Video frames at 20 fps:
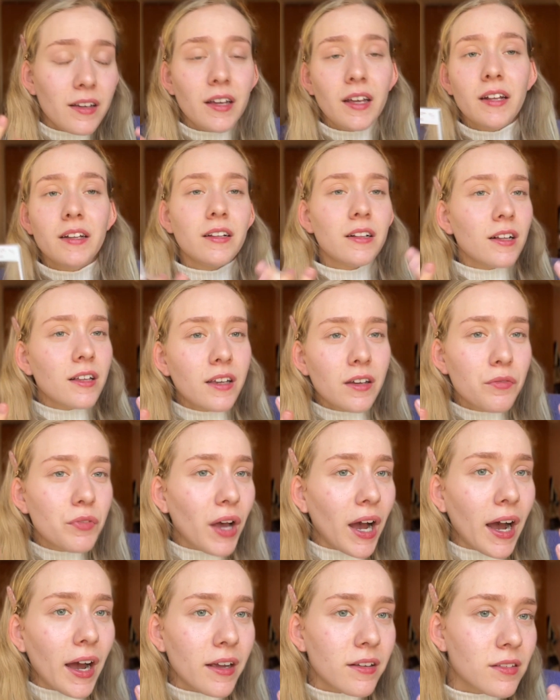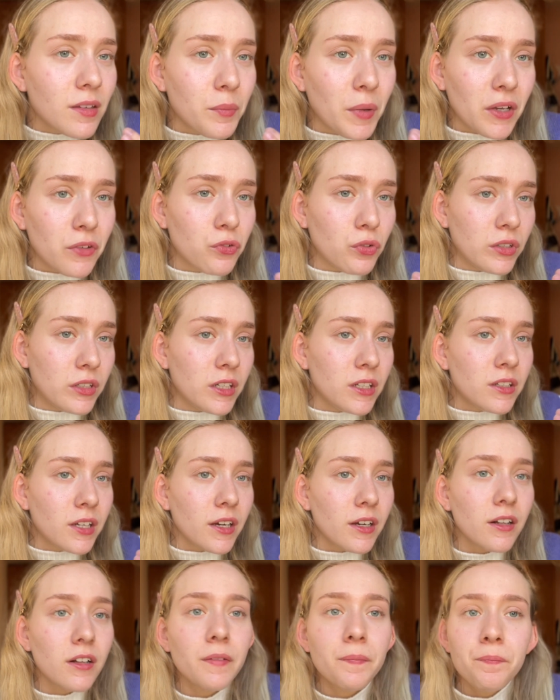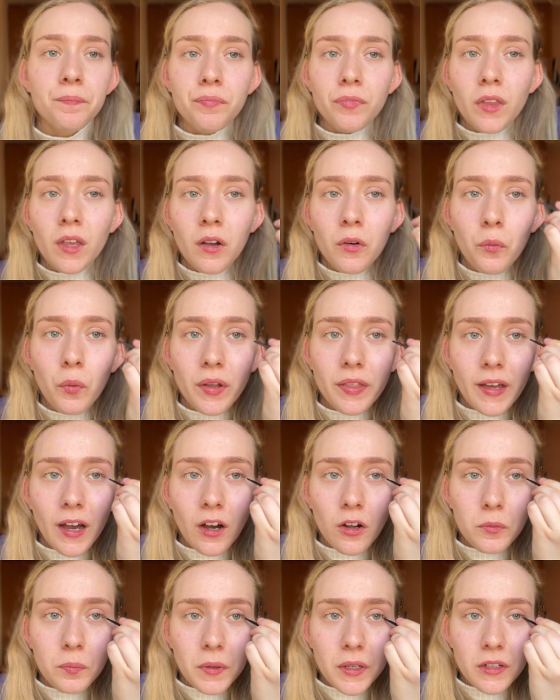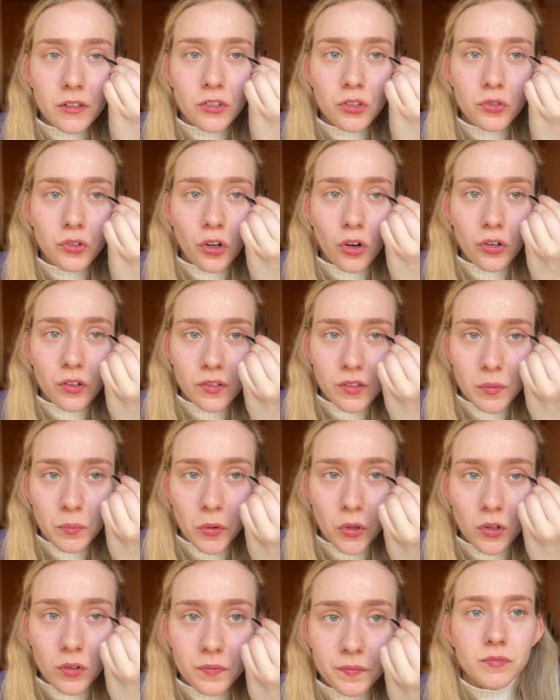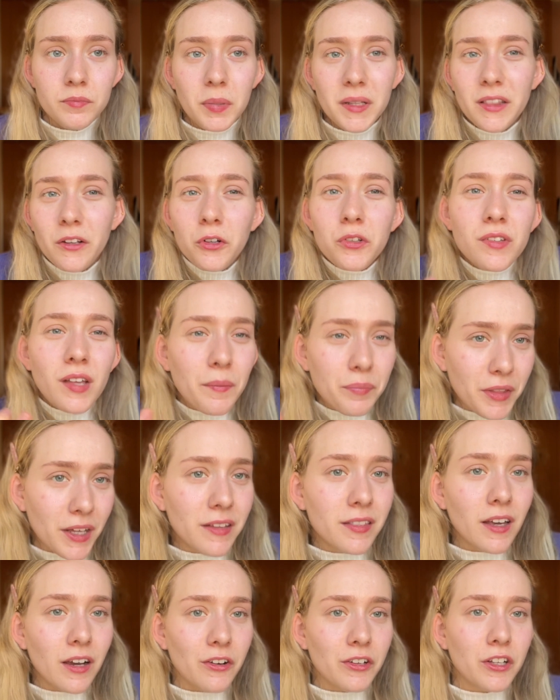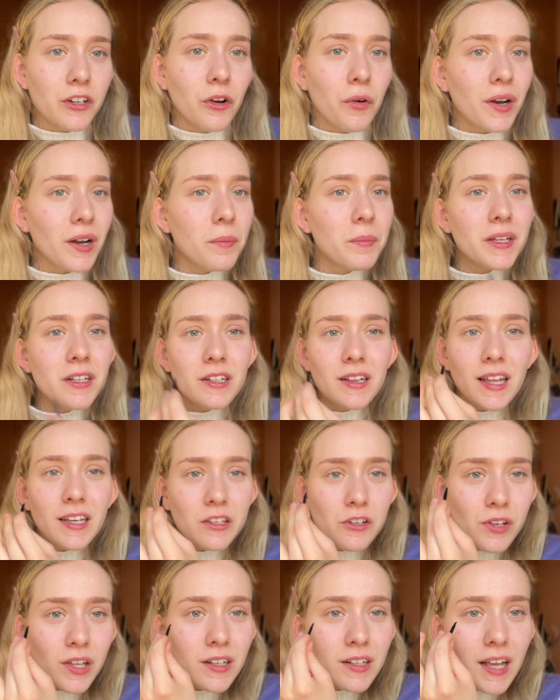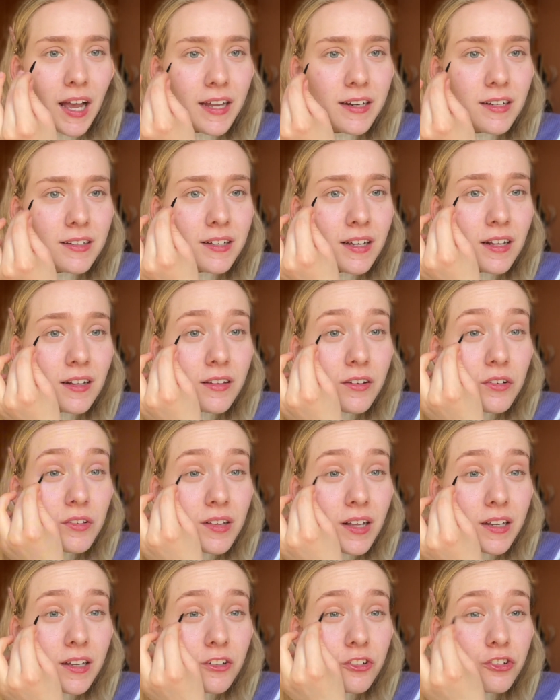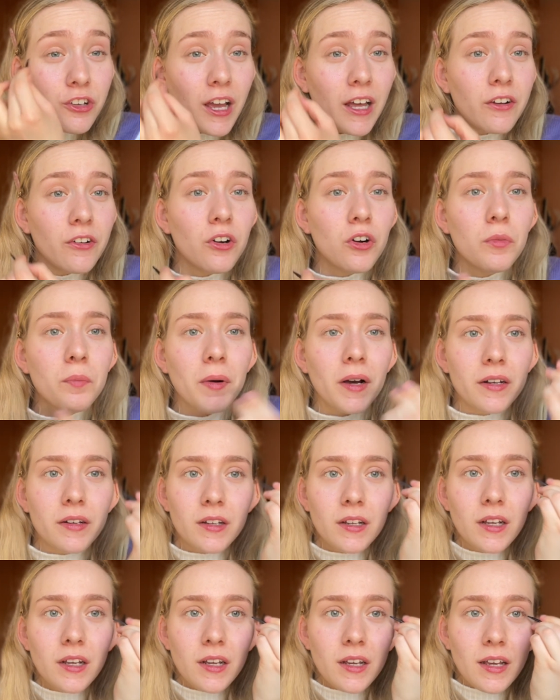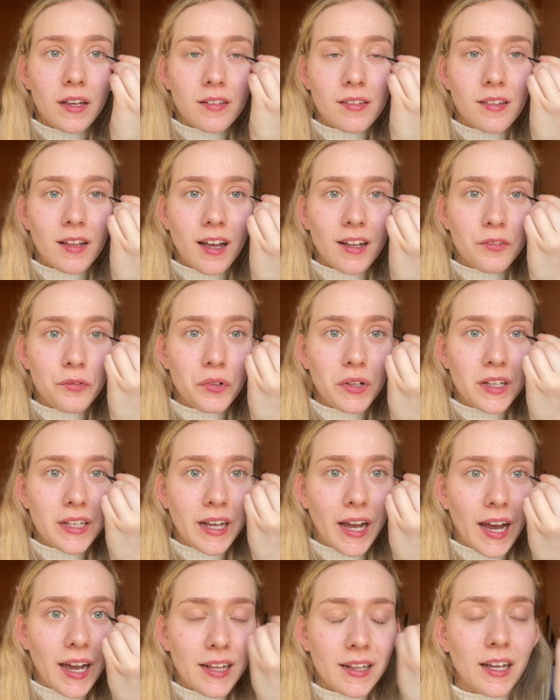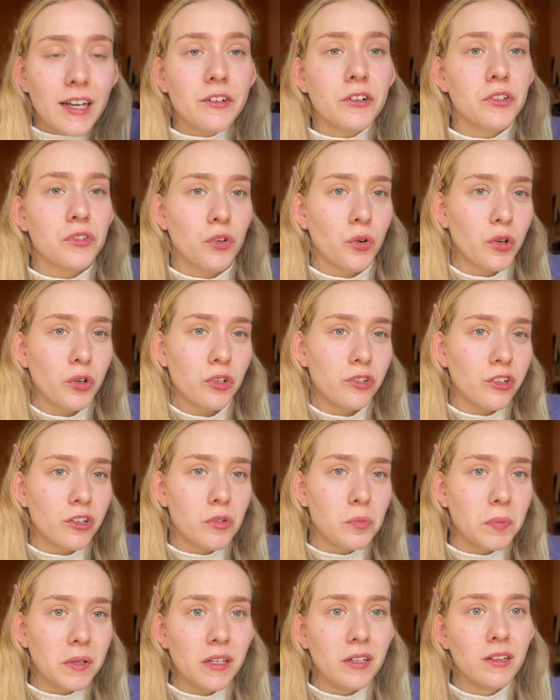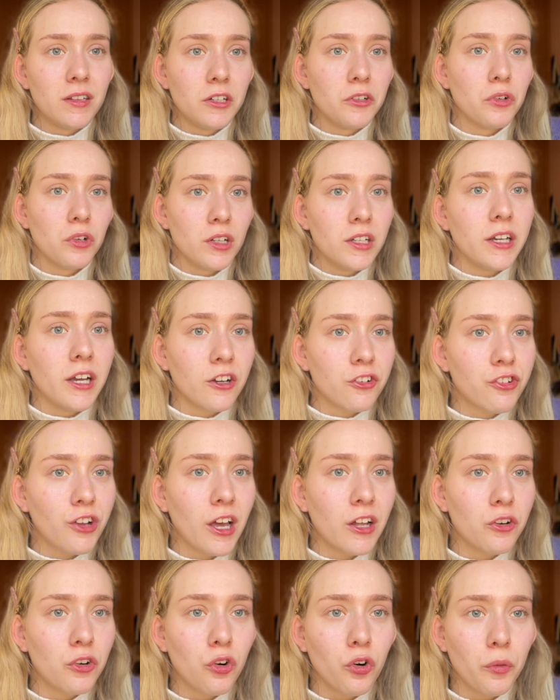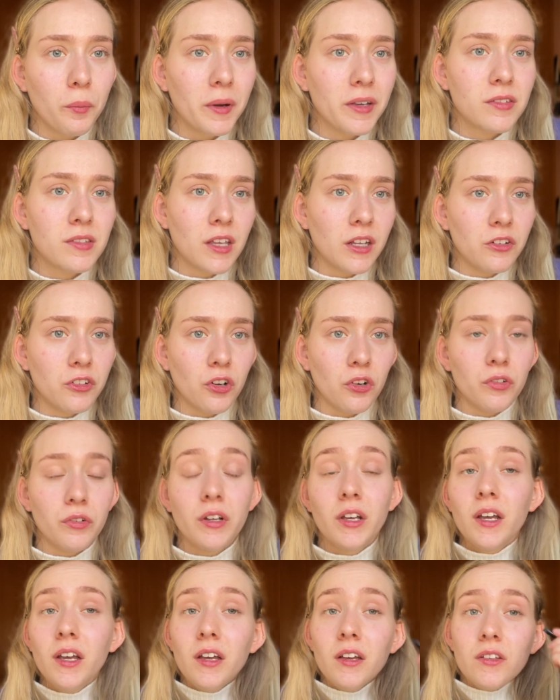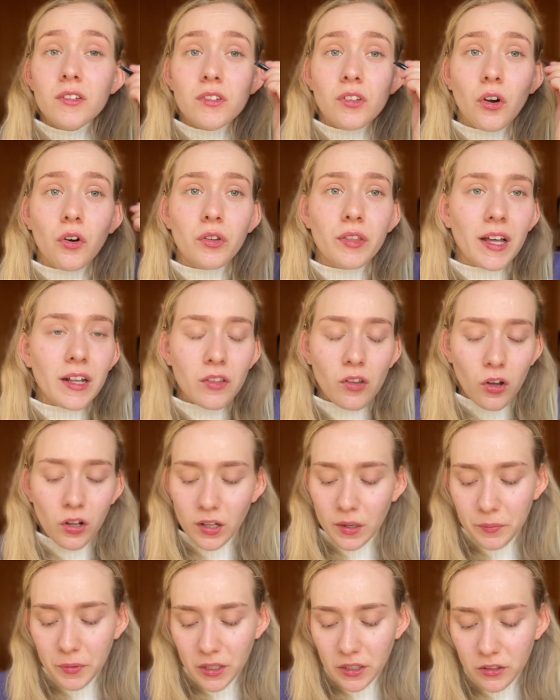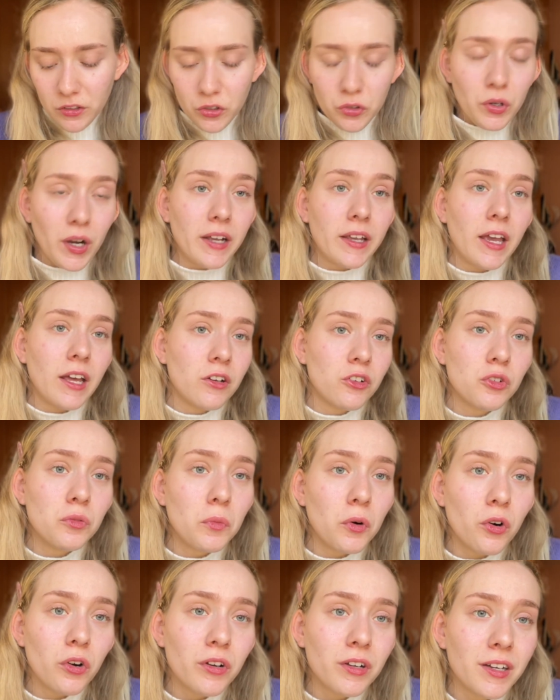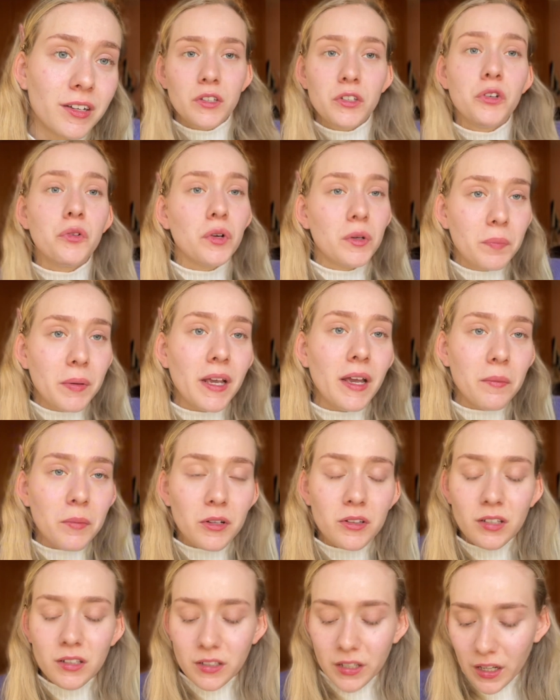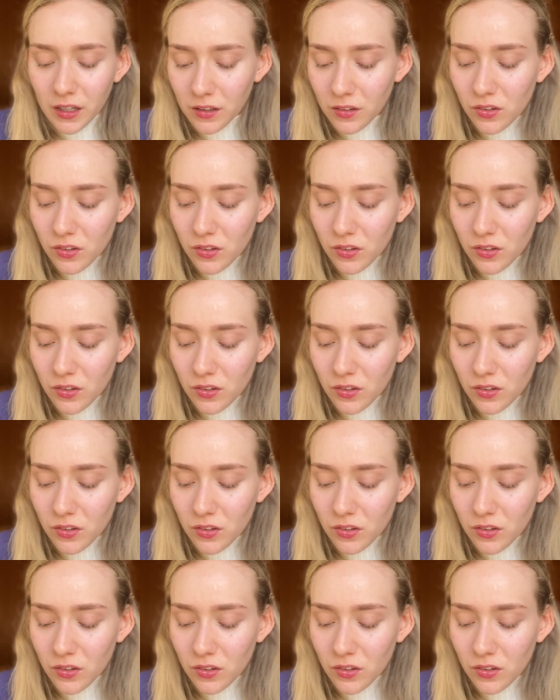And it'll give the eye some extra detail without being too noticeable. But there's something there, you know what I mean? Like you can kind of tell there's like a shadow, but it's not really eyeliner. So it could just be literally a shadow or my skin tone. So that's all I'm gonna do. I can't do more. You would be able to tell.